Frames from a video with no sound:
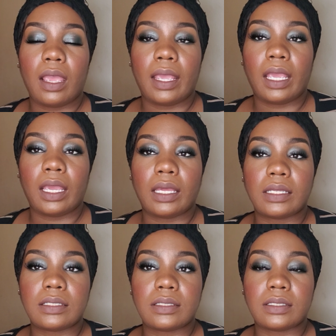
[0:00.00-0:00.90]

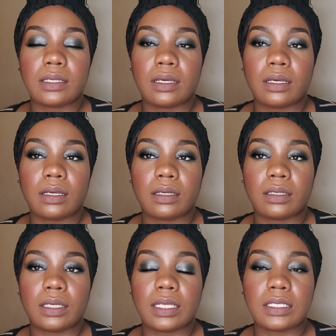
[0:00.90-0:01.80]
And
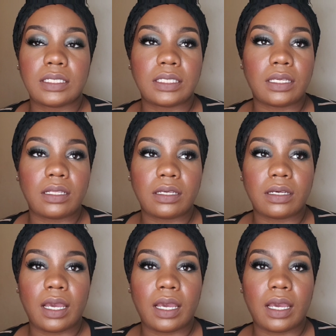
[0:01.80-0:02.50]
concealer,